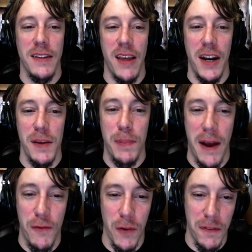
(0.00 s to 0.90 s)
identity
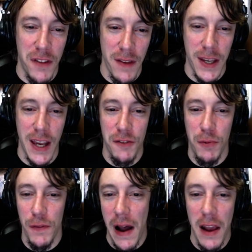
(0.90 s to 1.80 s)
platform Civic, has
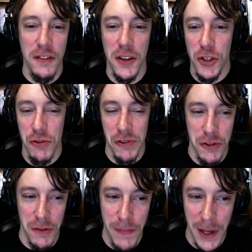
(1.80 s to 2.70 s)
revised his short
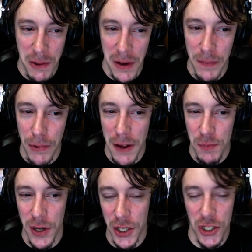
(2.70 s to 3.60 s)
term Bitcoin price
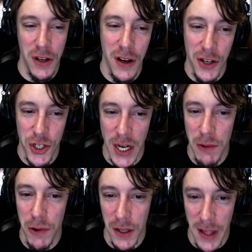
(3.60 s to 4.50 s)
prediction on
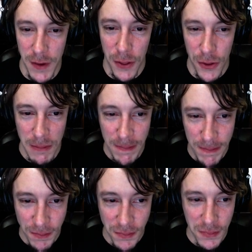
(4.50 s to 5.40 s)
January 11th
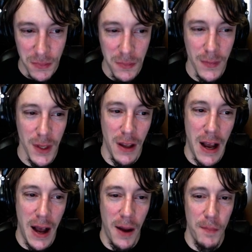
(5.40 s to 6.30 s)

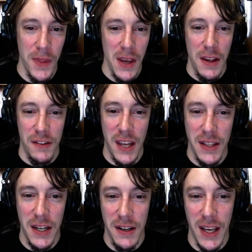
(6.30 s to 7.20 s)
um,
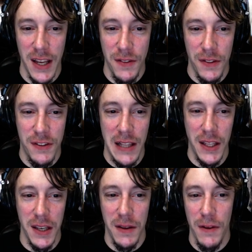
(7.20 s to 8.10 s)
saying that it, it,
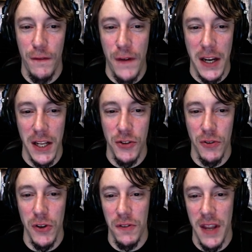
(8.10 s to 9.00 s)
telling
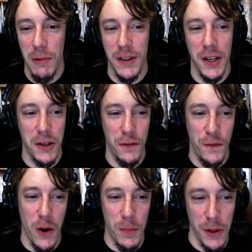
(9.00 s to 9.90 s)
Financial News Network that it could
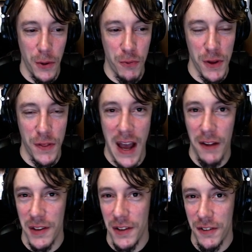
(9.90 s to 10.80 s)
fall below
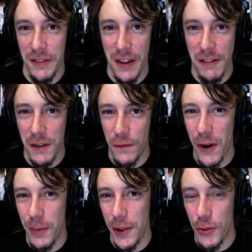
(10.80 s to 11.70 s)
3,000. So he says it could
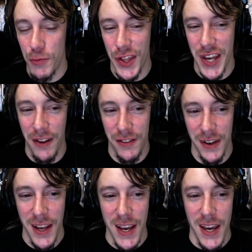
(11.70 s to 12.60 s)
fall below 3,000.